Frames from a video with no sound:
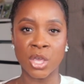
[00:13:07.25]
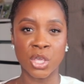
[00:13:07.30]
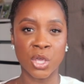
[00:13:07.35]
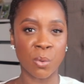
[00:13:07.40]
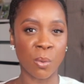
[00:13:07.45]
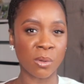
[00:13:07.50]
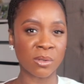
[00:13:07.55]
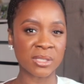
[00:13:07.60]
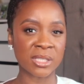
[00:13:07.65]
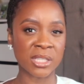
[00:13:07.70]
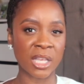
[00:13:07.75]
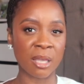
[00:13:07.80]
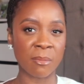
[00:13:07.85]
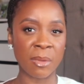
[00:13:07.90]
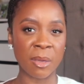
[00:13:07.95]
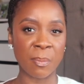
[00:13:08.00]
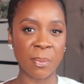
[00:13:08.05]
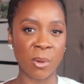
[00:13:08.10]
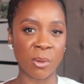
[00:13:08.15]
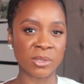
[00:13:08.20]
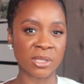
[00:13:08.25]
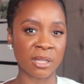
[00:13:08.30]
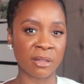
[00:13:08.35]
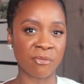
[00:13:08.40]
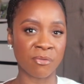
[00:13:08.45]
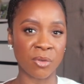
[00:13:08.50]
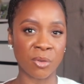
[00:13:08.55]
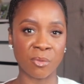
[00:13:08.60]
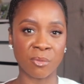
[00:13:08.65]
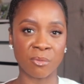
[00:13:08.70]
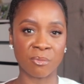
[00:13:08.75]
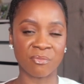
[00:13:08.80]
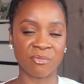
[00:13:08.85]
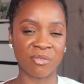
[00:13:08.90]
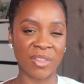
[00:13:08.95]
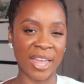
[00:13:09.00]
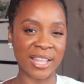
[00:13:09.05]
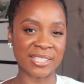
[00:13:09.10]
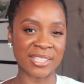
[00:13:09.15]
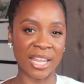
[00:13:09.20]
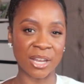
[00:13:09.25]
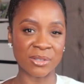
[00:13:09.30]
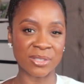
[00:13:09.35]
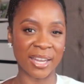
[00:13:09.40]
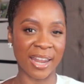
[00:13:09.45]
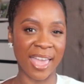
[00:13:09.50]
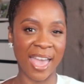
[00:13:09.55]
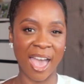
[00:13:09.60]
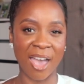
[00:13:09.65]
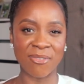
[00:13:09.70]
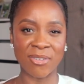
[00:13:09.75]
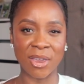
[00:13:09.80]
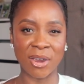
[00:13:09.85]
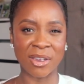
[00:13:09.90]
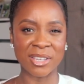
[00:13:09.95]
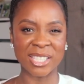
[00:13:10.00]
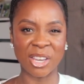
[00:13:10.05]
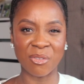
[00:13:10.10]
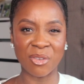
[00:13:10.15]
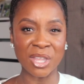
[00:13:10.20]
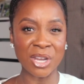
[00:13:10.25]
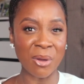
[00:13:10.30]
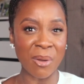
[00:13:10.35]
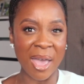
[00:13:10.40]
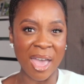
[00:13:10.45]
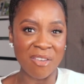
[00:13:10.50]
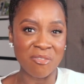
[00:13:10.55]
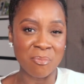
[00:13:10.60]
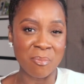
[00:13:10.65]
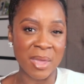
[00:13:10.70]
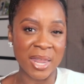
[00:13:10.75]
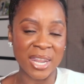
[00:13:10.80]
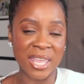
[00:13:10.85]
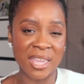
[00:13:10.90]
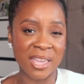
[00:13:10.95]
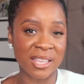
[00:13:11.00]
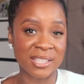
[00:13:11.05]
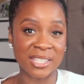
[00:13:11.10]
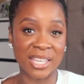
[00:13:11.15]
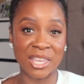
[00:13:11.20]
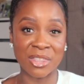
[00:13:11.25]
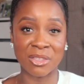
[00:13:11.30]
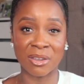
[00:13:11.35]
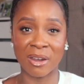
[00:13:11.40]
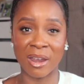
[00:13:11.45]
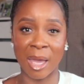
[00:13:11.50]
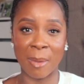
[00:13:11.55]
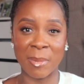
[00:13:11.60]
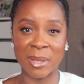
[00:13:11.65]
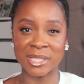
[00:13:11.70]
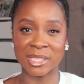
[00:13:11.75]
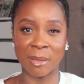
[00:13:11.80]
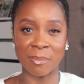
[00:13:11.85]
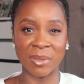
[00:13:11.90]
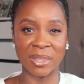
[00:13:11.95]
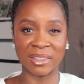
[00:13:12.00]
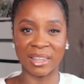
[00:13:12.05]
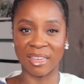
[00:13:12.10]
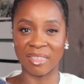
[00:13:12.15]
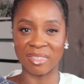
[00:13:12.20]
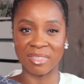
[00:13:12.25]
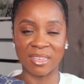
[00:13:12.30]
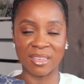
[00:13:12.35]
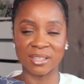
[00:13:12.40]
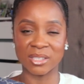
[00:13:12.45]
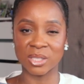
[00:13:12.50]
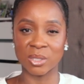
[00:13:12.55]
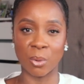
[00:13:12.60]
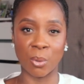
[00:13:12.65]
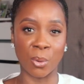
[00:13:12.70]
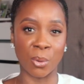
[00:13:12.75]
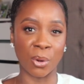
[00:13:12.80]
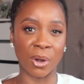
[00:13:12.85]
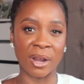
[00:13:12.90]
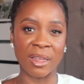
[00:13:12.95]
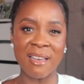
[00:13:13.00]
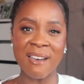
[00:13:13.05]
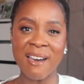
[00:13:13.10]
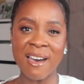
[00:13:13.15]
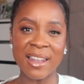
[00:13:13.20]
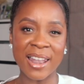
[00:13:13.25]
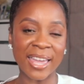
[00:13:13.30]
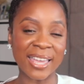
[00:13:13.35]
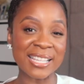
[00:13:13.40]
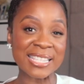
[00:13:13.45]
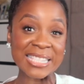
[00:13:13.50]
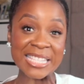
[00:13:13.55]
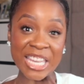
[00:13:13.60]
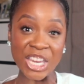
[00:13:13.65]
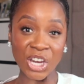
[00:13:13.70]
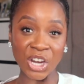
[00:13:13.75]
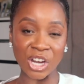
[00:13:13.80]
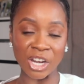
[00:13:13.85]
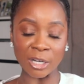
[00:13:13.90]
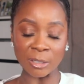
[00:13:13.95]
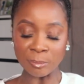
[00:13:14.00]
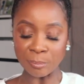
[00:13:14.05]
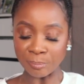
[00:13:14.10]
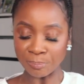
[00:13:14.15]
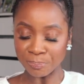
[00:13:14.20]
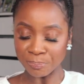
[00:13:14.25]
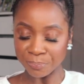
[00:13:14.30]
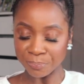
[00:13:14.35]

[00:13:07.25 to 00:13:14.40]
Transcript: You won't see me post a few flat sandals that I have here because I really don't have many because either I'm in something like this or like a sneaker.